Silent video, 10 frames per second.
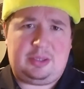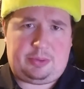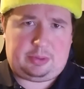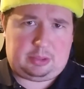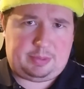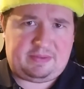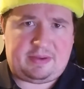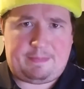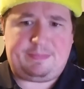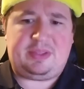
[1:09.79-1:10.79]
deal with a little bit of
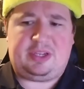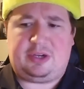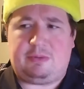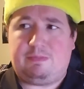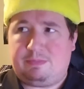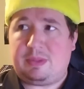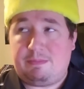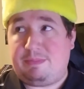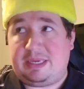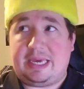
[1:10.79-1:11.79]
um, you know,
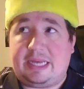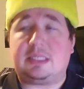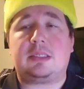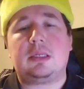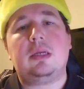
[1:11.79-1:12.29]
BS